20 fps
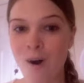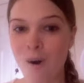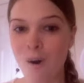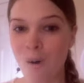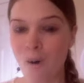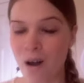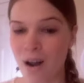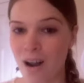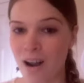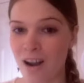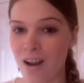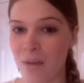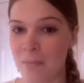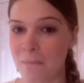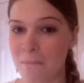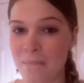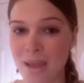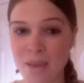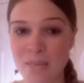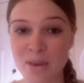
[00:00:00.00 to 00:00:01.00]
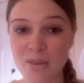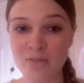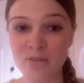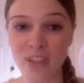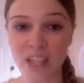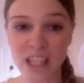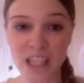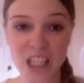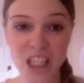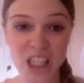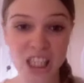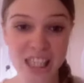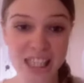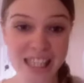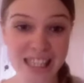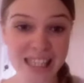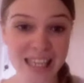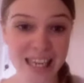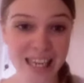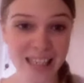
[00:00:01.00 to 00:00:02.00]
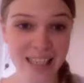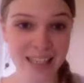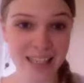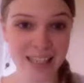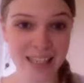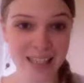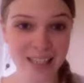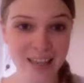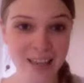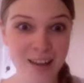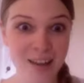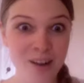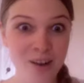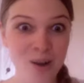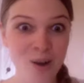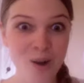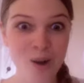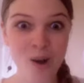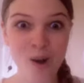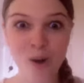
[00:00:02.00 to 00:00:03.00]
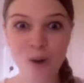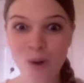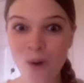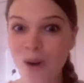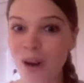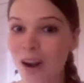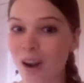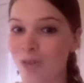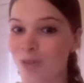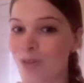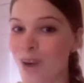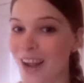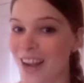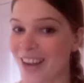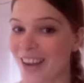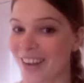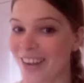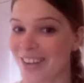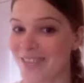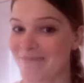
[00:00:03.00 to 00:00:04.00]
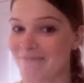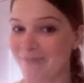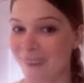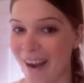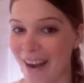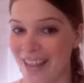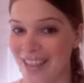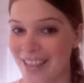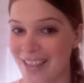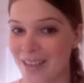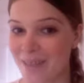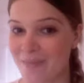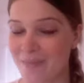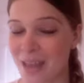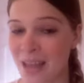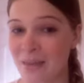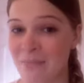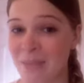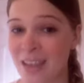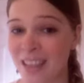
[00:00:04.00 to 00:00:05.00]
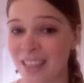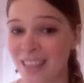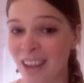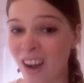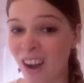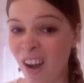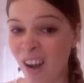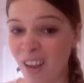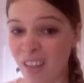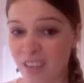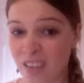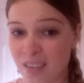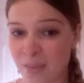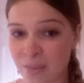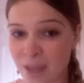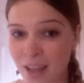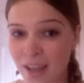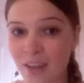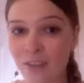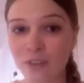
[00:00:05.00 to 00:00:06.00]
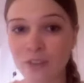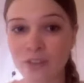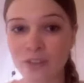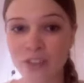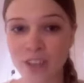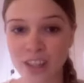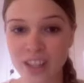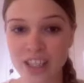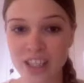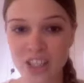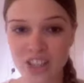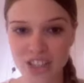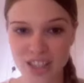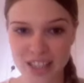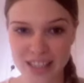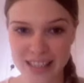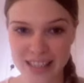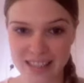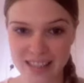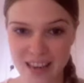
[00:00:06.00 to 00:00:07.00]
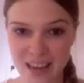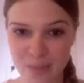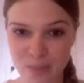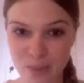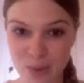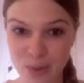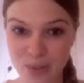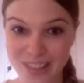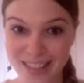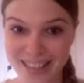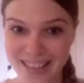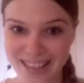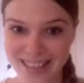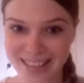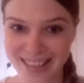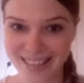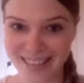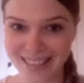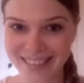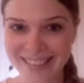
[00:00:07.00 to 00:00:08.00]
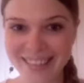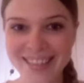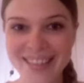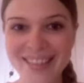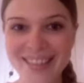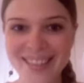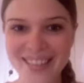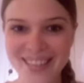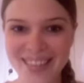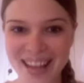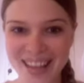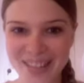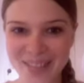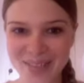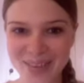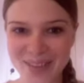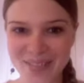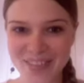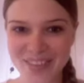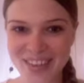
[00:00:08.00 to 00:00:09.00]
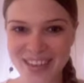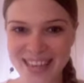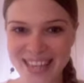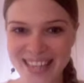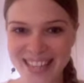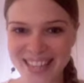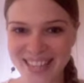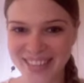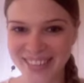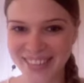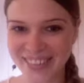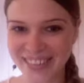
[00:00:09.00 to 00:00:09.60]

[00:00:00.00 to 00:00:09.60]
Or maybe Philly cheesesteaks. Or why not combine them and make the ultimate Philly cheesesteak poutine? So that's what I'm going to do.